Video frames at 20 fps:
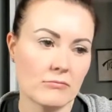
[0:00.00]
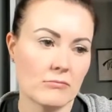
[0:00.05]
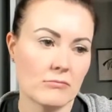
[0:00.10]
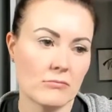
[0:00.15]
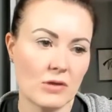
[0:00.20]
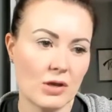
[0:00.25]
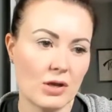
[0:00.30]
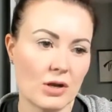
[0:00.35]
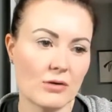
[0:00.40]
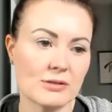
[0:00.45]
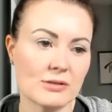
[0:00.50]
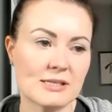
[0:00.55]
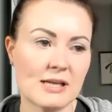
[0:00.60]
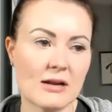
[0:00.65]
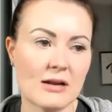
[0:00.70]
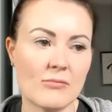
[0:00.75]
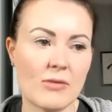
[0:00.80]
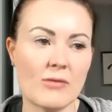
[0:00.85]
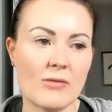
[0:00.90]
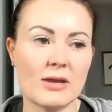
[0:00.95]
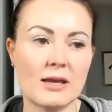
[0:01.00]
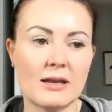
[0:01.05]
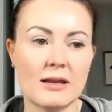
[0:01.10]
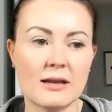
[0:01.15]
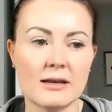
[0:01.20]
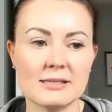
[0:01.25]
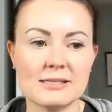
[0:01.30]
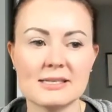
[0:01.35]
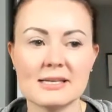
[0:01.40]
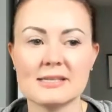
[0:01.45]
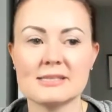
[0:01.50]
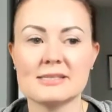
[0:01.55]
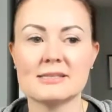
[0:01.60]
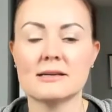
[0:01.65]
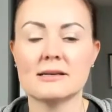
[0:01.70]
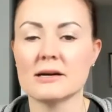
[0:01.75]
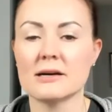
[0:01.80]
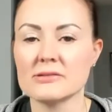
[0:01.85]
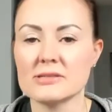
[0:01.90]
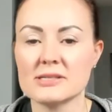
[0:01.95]
Instead of maybe eating a
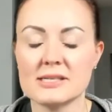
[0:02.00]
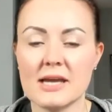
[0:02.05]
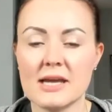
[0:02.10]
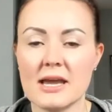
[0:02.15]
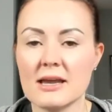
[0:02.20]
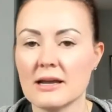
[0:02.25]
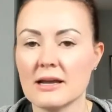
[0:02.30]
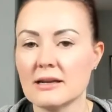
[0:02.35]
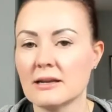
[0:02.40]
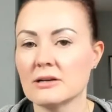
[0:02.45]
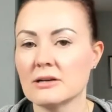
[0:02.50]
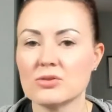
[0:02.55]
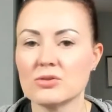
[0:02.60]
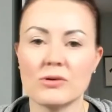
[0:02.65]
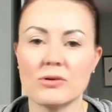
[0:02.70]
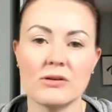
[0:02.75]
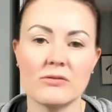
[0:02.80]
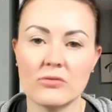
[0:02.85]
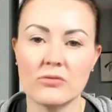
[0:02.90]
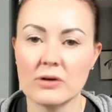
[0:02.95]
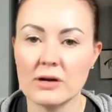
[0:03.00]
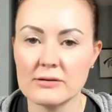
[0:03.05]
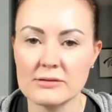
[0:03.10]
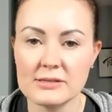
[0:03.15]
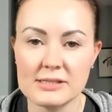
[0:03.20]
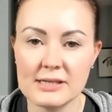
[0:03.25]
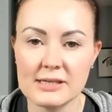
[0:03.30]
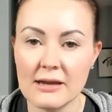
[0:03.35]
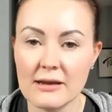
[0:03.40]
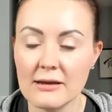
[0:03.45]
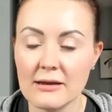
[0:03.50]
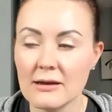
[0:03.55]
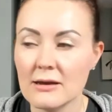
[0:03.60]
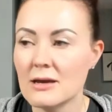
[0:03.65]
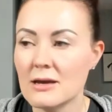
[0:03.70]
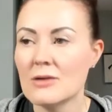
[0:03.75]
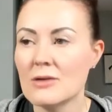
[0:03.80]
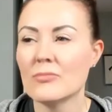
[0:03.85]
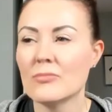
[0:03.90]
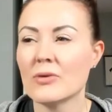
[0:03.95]
16-ounce steak, I'd eat a 24-ounce steak.
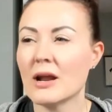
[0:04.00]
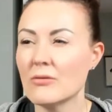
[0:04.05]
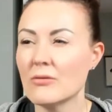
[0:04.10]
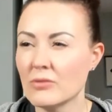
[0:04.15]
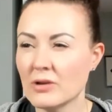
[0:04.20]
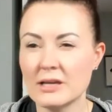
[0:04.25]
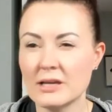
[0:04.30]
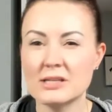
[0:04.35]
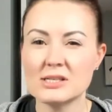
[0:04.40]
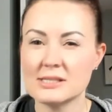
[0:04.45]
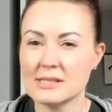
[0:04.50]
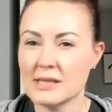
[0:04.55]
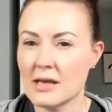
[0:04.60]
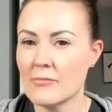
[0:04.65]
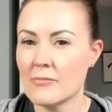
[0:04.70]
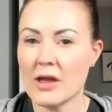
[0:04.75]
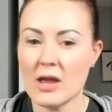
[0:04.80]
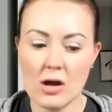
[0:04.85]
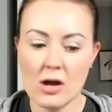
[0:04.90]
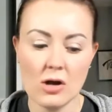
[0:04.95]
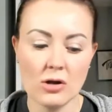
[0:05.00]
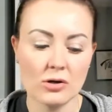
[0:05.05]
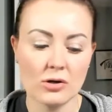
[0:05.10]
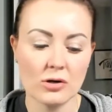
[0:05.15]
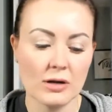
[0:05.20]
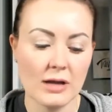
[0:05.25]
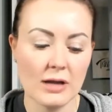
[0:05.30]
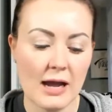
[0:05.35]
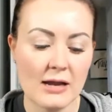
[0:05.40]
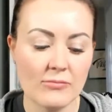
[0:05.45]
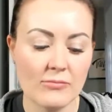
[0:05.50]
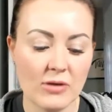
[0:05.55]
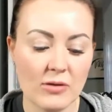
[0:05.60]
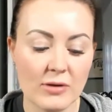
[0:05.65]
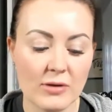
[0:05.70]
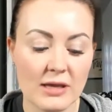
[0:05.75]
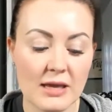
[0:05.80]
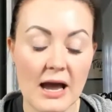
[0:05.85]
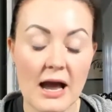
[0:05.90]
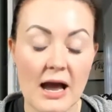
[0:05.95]
But I really just let my hunger guide me. But
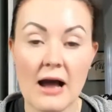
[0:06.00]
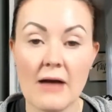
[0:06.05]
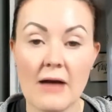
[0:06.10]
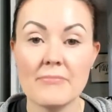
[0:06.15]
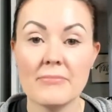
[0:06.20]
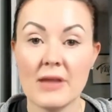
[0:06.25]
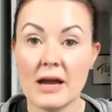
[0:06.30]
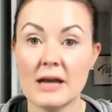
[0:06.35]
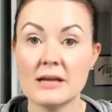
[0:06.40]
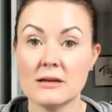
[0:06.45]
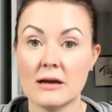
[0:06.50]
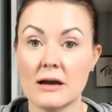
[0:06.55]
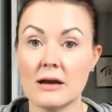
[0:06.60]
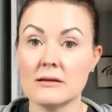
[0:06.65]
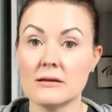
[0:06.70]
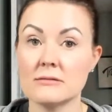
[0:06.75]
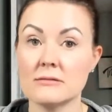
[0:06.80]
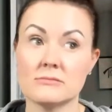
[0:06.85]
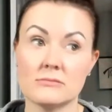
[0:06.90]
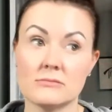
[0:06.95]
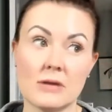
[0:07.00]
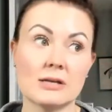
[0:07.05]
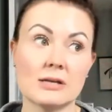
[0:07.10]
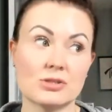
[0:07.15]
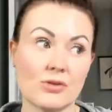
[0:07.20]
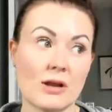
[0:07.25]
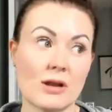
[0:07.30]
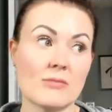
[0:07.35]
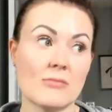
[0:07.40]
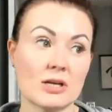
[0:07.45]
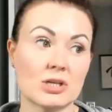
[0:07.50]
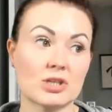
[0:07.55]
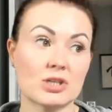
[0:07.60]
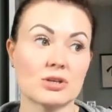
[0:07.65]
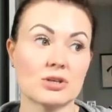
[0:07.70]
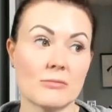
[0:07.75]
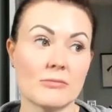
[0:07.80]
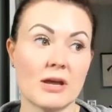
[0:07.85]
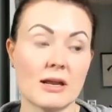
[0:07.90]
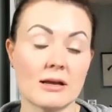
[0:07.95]
yeah, I try to make sure
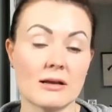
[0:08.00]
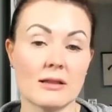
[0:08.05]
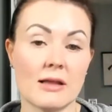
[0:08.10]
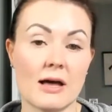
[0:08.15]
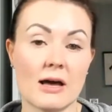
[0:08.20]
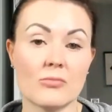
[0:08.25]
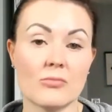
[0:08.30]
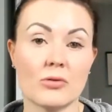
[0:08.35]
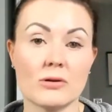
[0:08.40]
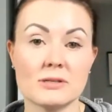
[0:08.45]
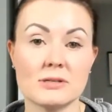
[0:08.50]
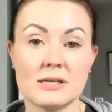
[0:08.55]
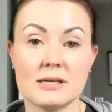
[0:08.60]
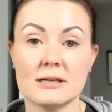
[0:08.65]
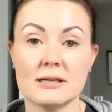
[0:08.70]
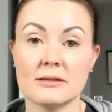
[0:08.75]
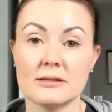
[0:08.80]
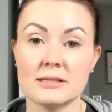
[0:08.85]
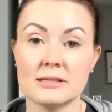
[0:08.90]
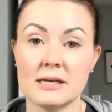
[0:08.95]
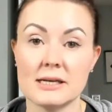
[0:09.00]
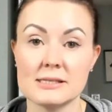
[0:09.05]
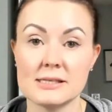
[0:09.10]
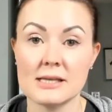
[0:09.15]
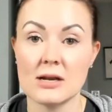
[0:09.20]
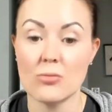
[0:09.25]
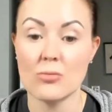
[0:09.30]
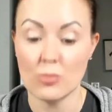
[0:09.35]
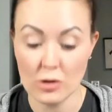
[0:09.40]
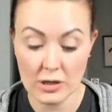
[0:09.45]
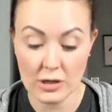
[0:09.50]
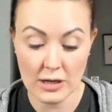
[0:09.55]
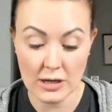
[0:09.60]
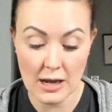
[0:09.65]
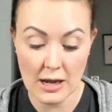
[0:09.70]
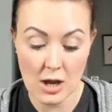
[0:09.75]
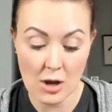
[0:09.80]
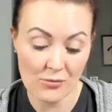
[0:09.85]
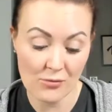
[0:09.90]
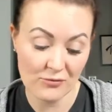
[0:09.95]
I'm getting a lot of protein on the days that I'm working
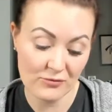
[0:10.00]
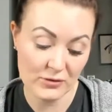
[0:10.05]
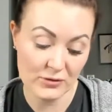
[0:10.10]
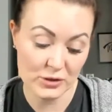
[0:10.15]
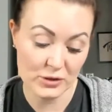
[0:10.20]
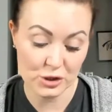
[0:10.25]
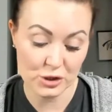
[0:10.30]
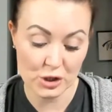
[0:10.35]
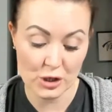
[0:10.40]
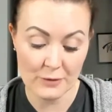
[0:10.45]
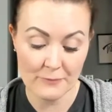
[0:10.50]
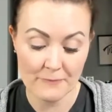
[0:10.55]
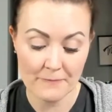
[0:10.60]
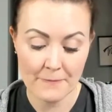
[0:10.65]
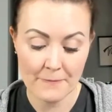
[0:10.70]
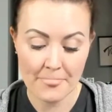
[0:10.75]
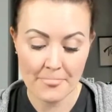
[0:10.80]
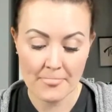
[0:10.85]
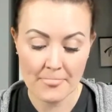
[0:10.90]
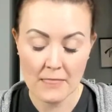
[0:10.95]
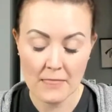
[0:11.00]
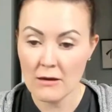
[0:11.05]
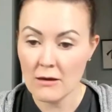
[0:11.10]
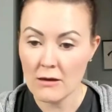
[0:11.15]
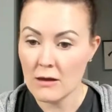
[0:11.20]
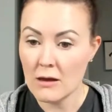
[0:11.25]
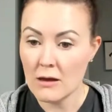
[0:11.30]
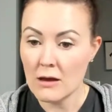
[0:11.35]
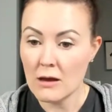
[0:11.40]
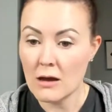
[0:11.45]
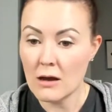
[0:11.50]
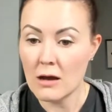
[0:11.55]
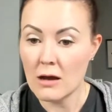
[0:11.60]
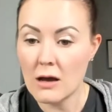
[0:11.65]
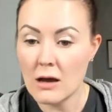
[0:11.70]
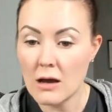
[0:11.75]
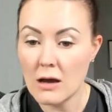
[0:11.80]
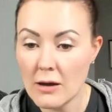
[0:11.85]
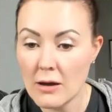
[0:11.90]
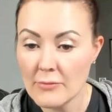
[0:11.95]
out for sure.
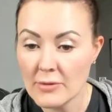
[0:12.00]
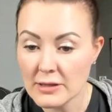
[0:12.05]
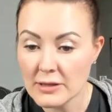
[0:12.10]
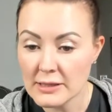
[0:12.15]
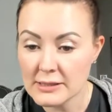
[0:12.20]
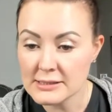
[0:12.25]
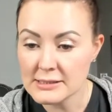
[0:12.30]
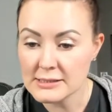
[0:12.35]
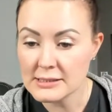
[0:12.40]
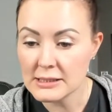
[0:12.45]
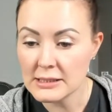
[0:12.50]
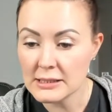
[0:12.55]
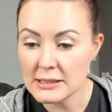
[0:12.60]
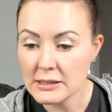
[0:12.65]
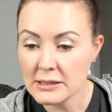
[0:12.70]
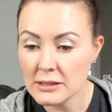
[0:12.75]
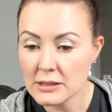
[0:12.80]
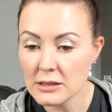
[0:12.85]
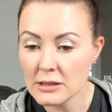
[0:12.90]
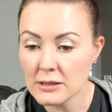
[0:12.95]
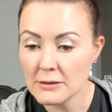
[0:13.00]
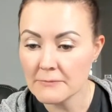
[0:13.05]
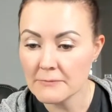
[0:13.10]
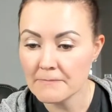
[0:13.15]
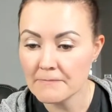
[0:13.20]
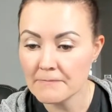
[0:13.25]
Let's see here.